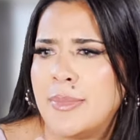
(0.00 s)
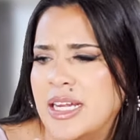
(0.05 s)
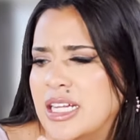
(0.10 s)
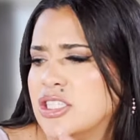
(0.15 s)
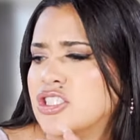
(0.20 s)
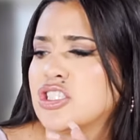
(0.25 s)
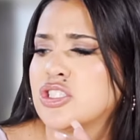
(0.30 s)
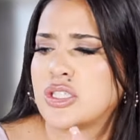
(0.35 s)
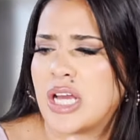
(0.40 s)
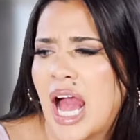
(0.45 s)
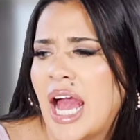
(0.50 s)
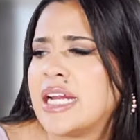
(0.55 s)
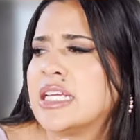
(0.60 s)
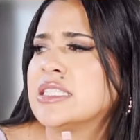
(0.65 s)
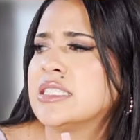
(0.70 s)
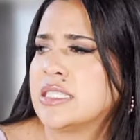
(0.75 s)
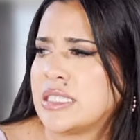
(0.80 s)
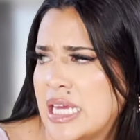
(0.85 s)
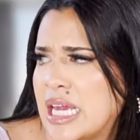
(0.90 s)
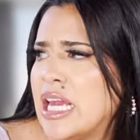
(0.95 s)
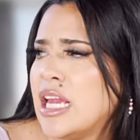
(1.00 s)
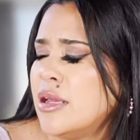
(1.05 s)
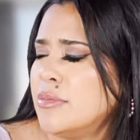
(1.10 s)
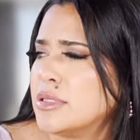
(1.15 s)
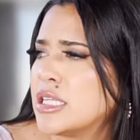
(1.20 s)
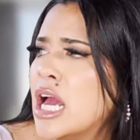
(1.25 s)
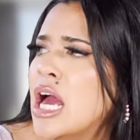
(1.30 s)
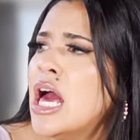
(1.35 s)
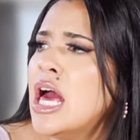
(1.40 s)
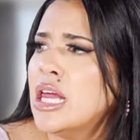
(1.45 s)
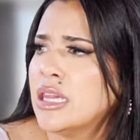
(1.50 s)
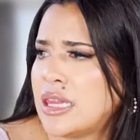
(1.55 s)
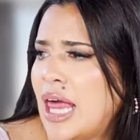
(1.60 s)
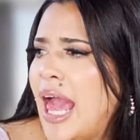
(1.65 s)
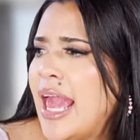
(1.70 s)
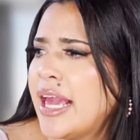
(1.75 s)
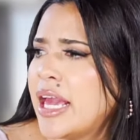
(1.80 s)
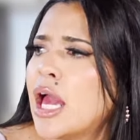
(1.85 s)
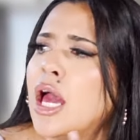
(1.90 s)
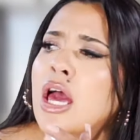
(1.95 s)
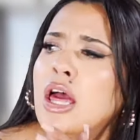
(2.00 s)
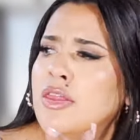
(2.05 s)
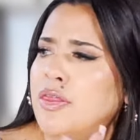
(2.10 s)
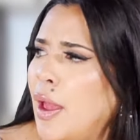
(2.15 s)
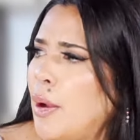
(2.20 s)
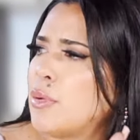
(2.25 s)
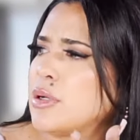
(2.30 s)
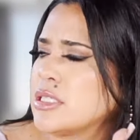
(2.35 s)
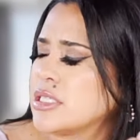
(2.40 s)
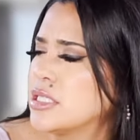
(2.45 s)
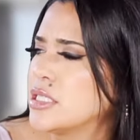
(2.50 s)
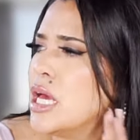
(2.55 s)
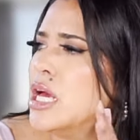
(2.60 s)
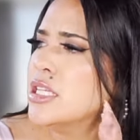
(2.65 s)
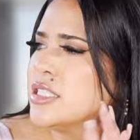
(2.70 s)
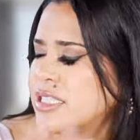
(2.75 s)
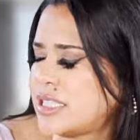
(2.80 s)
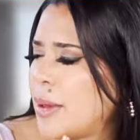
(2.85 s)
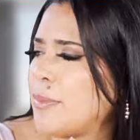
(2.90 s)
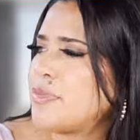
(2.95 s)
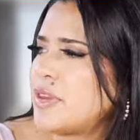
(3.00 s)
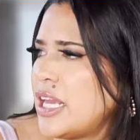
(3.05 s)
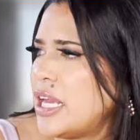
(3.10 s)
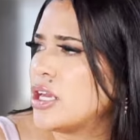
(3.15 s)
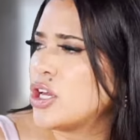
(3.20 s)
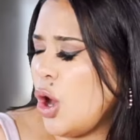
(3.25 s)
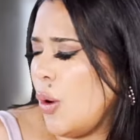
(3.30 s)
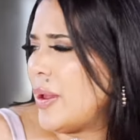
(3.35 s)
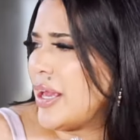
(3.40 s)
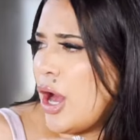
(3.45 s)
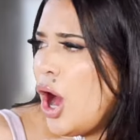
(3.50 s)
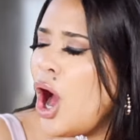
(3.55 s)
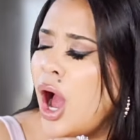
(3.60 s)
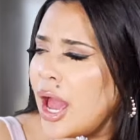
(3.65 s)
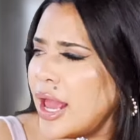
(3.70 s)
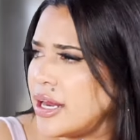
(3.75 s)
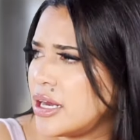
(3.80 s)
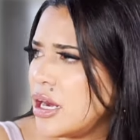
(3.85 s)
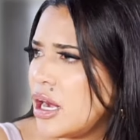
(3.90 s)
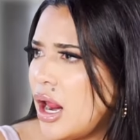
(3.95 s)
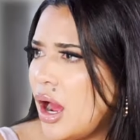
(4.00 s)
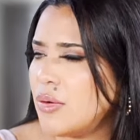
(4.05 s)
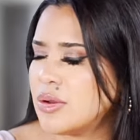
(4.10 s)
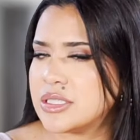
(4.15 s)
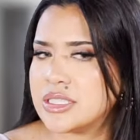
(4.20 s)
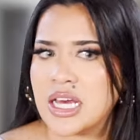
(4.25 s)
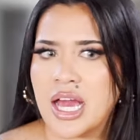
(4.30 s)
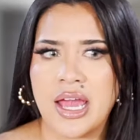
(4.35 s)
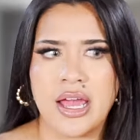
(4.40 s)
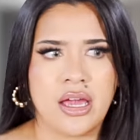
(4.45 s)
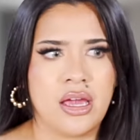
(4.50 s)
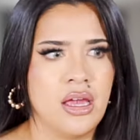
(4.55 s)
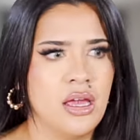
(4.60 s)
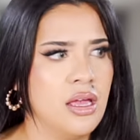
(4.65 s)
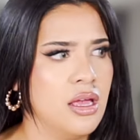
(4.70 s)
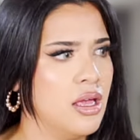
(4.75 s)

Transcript: And it just kind of seemed like there was something going on. And I was like,